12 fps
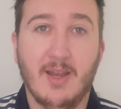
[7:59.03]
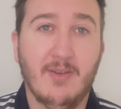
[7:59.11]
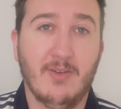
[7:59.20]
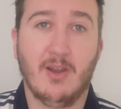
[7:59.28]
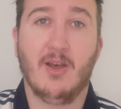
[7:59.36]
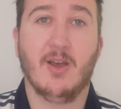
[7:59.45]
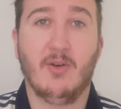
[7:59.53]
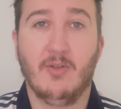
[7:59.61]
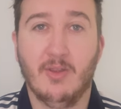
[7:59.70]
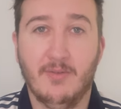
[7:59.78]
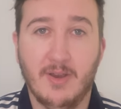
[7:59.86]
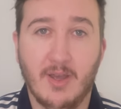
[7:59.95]
leave a like
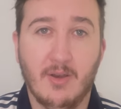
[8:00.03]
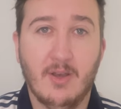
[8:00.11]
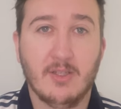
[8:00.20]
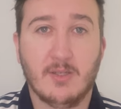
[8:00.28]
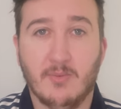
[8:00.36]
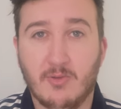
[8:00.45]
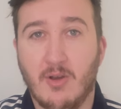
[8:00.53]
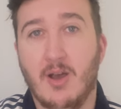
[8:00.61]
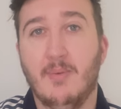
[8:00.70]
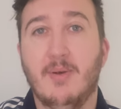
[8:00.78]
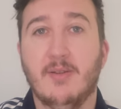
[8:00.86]
on the video, subscribe